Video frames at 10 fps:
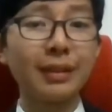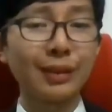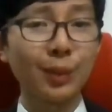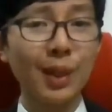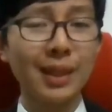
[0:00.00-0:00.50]

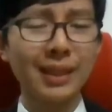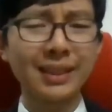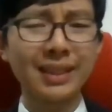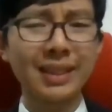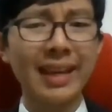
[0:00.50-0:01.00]
as well
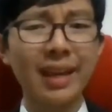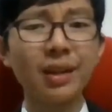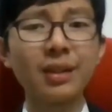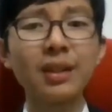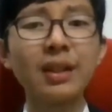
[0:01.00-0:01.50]
as the
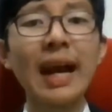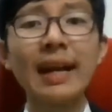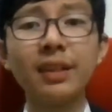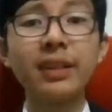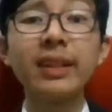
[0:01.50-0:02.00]
character, I
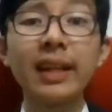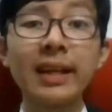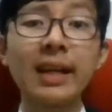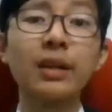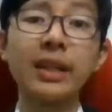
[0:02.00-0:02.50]
really
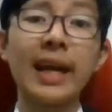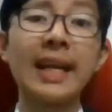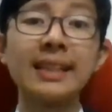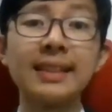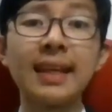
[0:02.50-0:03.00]
like how they
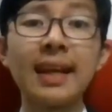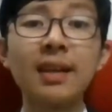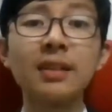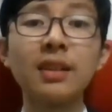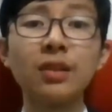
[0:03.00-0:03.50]
handled the
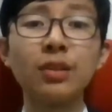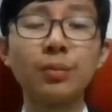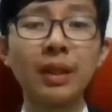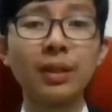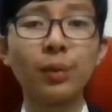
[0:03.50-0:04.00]
character to
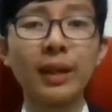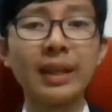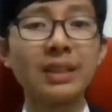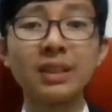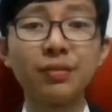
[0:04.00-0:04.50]
make a way
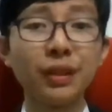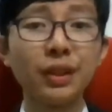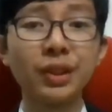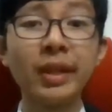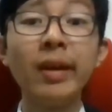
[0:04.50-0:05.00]
it
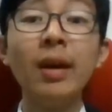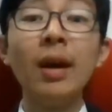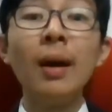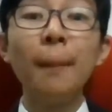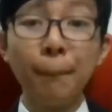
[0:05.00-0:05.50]
feels
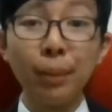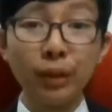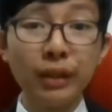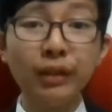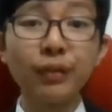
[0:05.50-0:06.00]

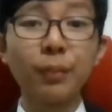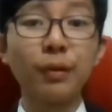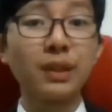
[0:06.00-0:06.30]
believable.